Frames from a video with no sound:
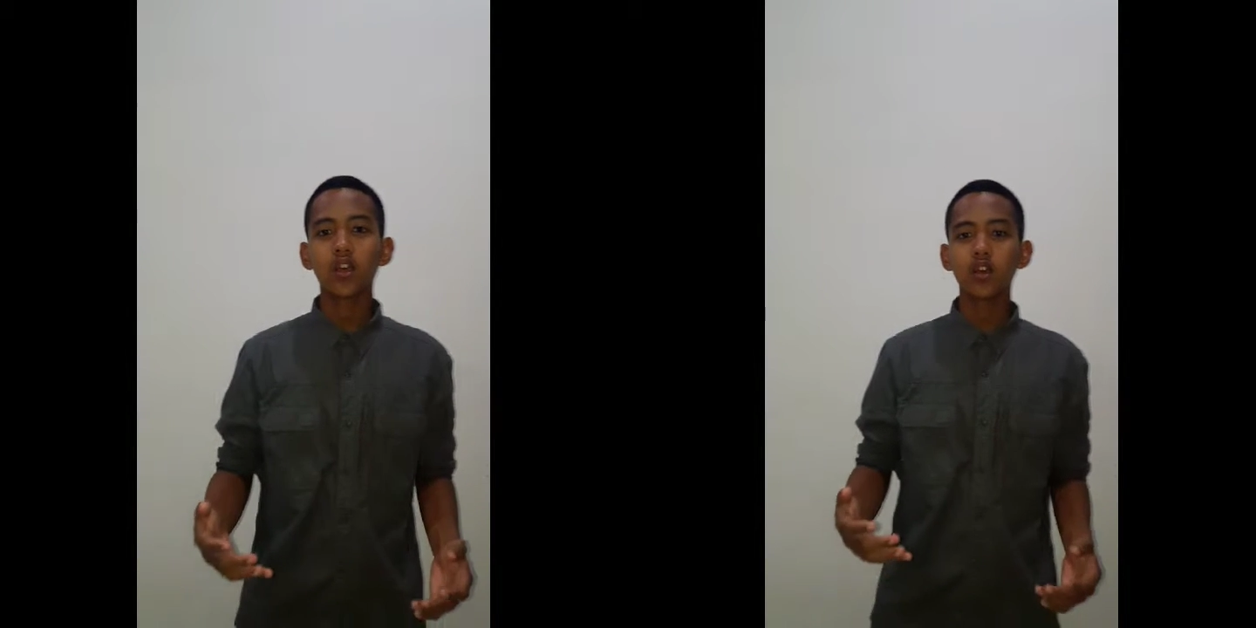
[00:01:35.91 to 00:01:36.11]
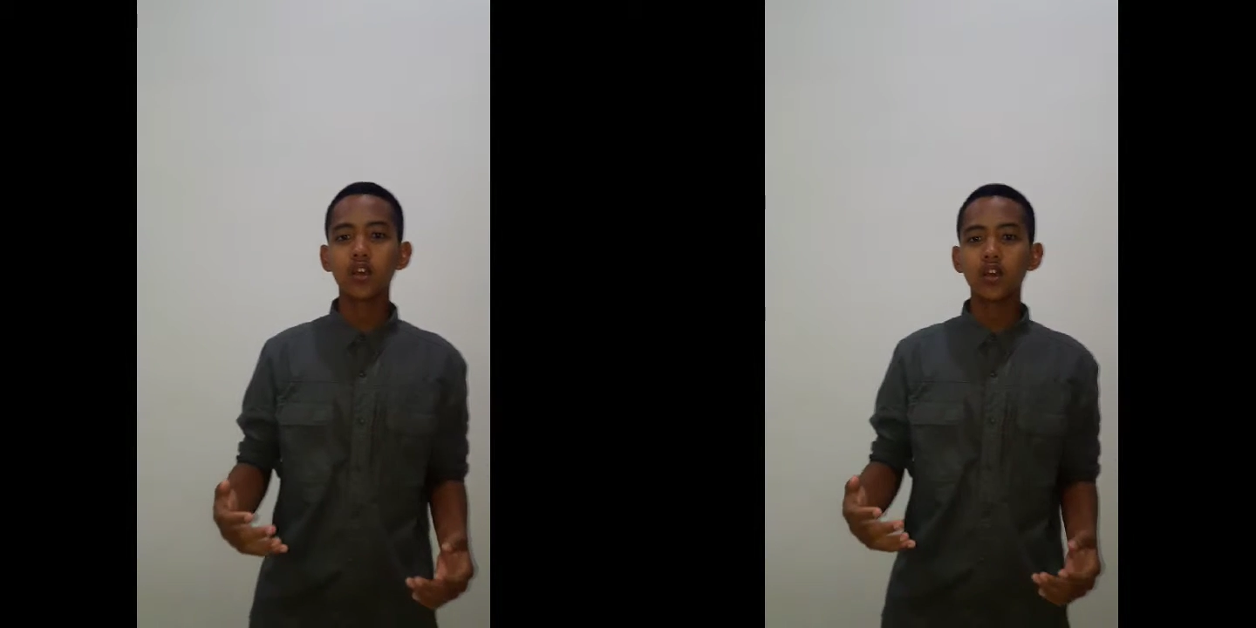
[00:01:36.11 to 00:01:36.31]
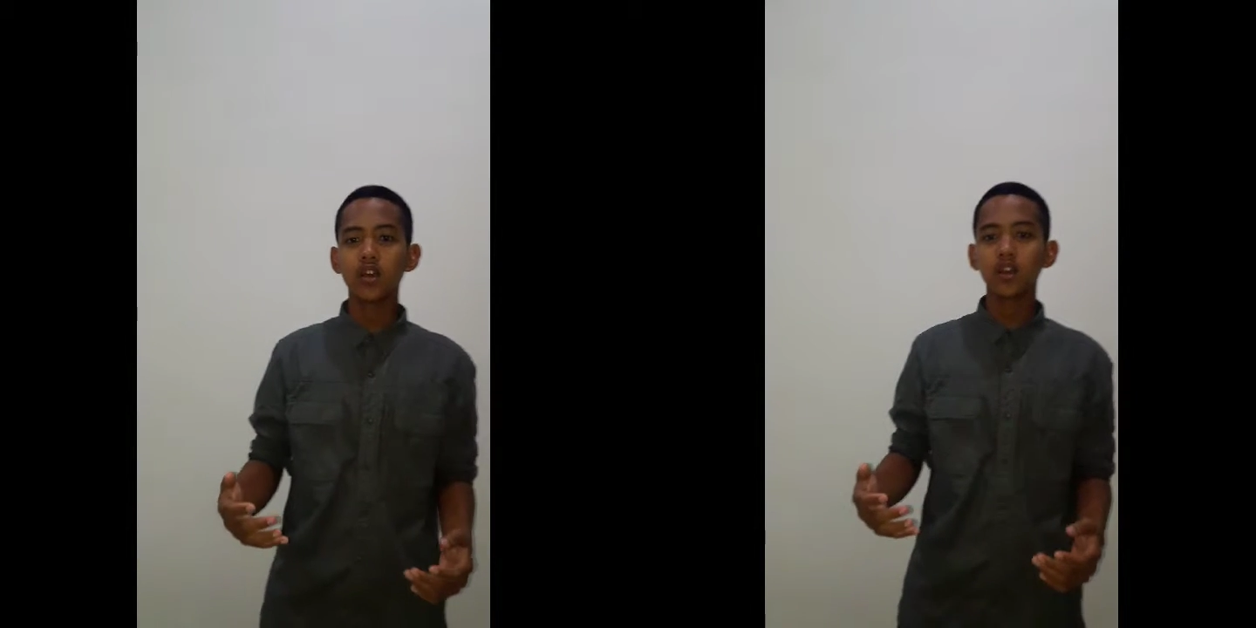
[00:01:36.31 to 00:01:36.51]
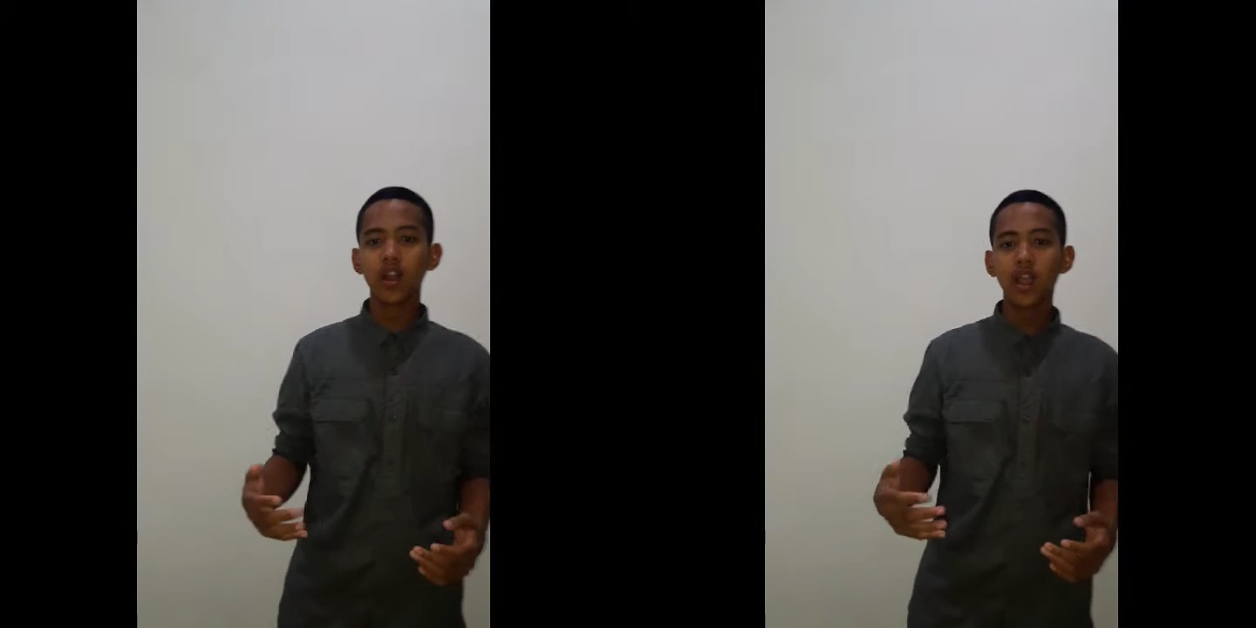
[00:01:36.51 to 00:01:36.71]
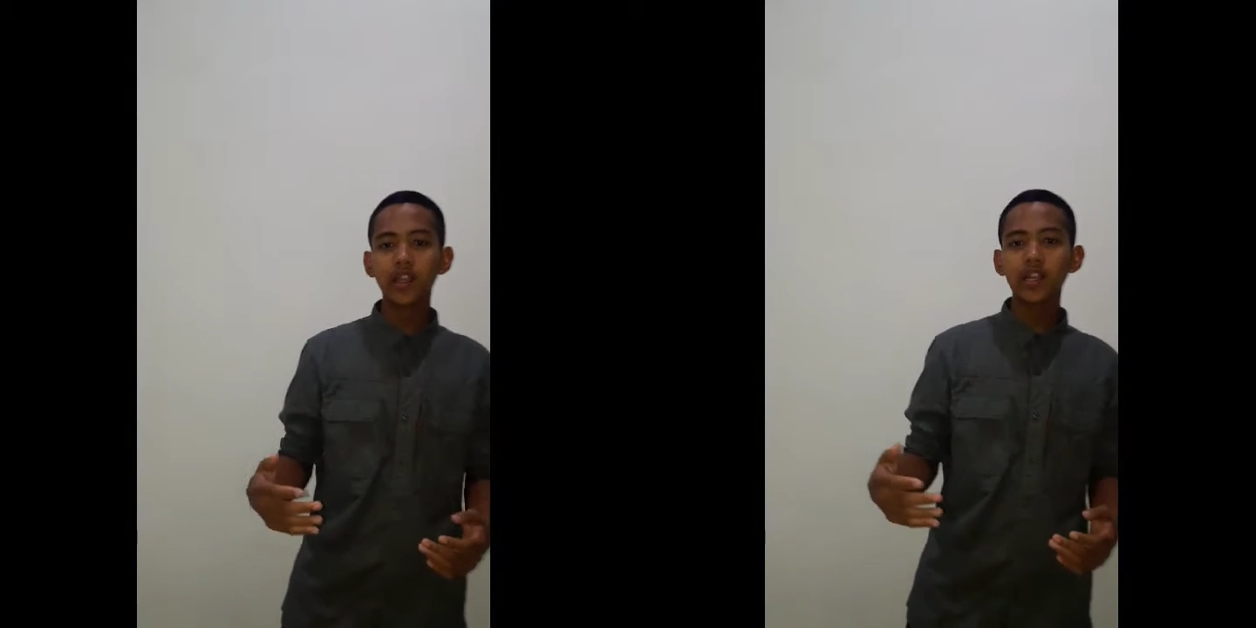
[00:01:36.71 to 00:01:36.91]

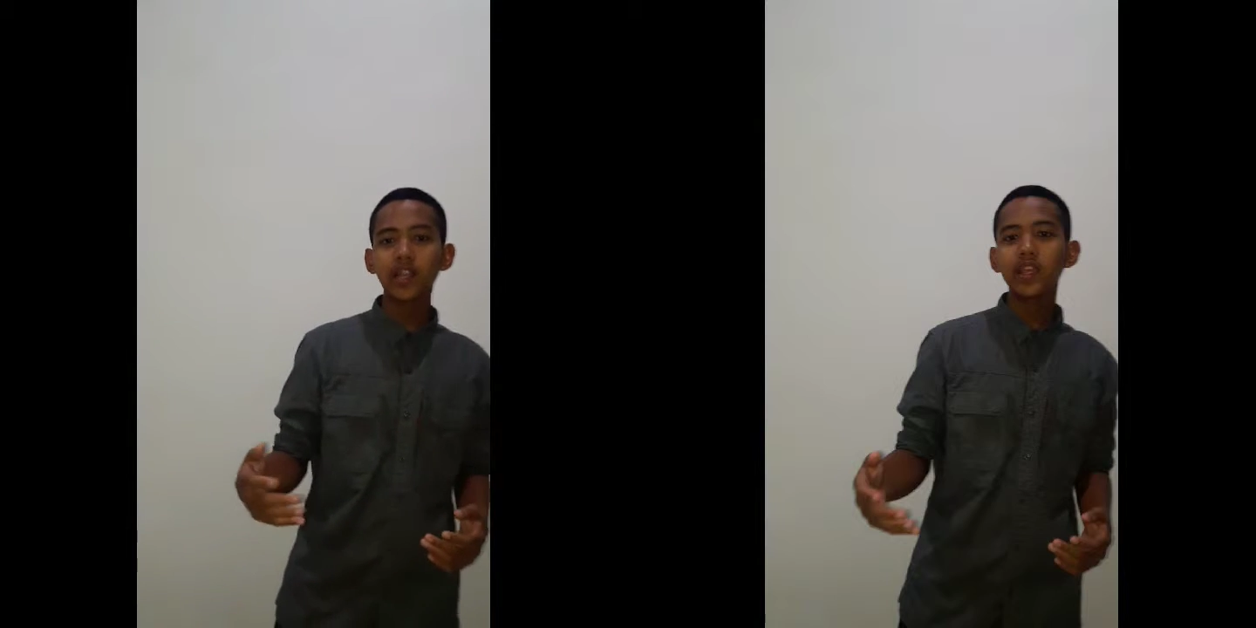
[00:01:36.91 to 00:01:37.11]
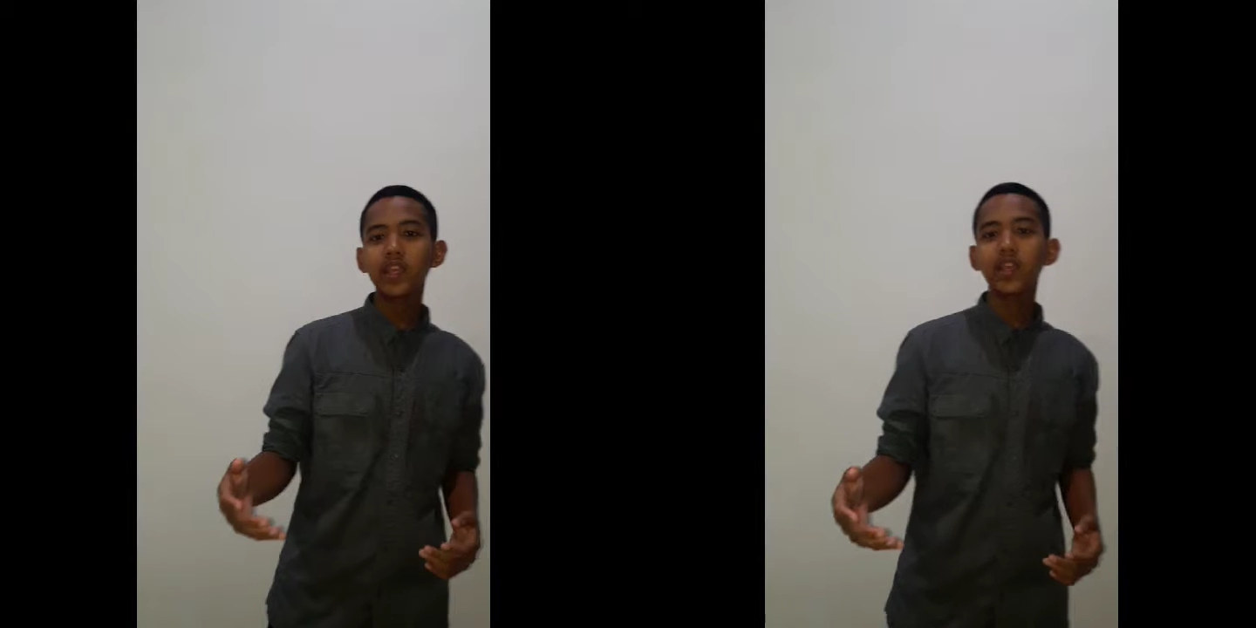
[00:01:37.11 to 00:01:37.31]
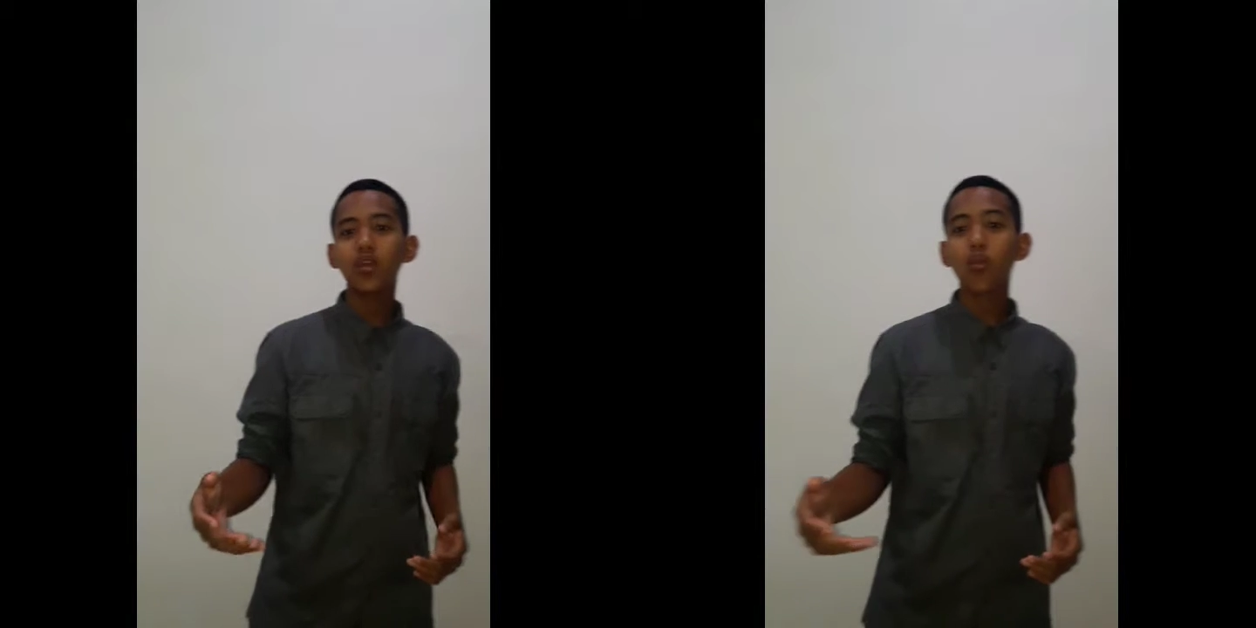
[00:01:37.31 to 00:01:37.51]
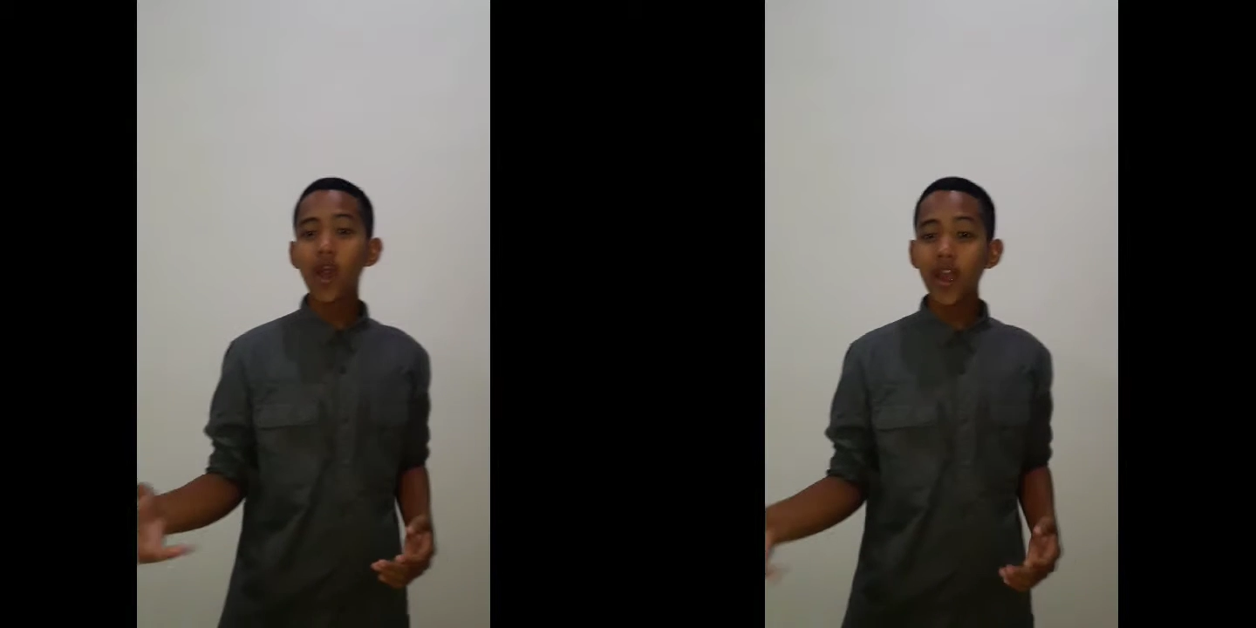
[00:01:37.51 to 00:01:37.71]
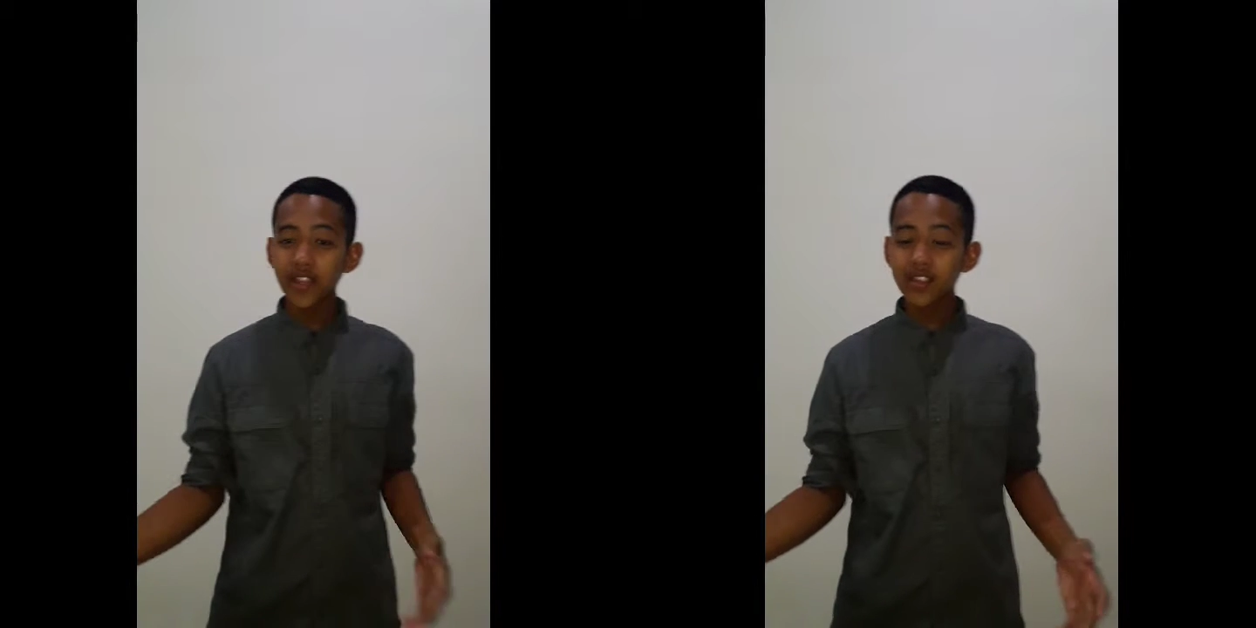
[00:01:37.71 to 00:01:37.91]
Likely
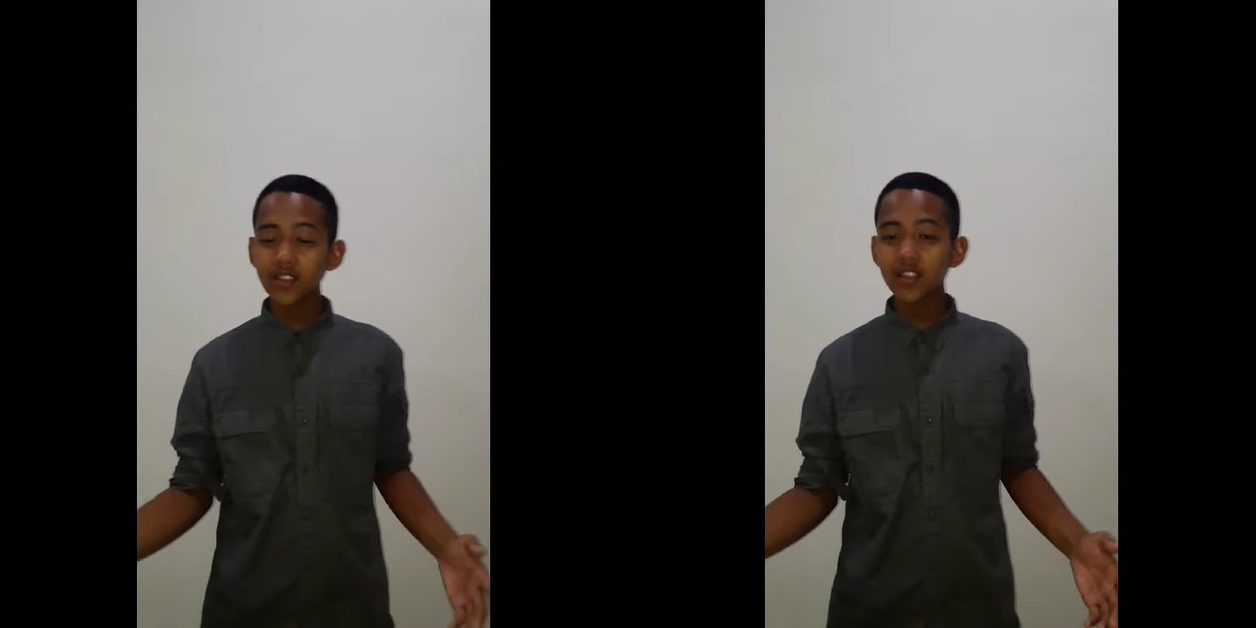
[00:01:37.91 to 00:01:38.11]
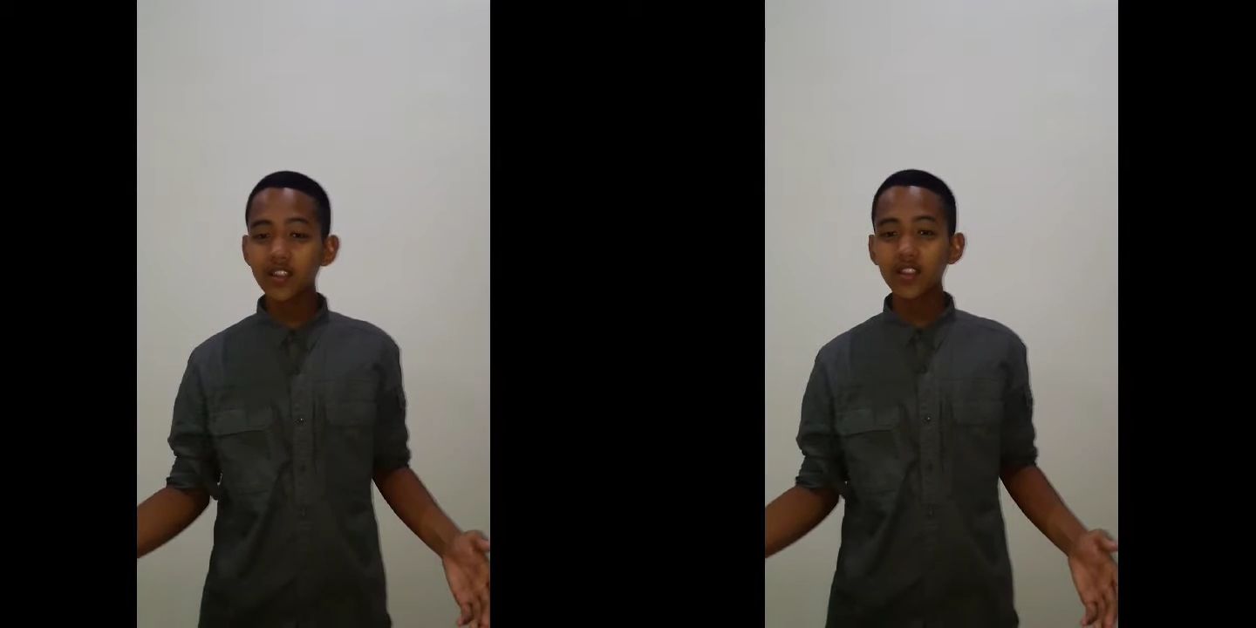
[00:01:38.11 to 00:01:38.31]
white,